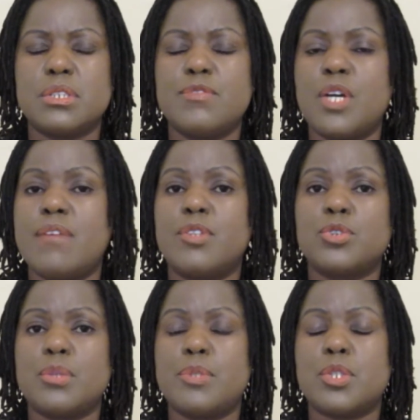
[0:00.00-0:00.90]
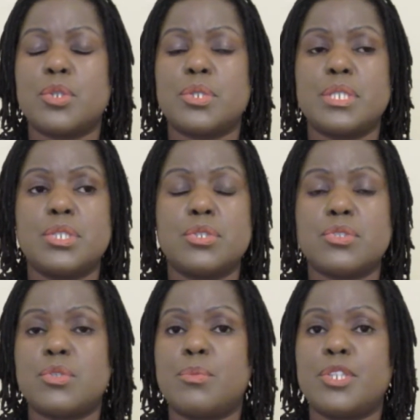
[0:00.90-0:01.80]
If you have autoimmune
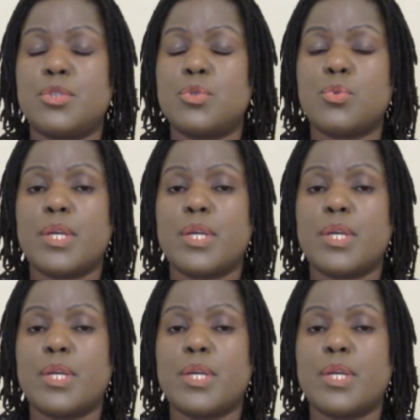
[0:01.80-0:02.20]
conditions, nobody knows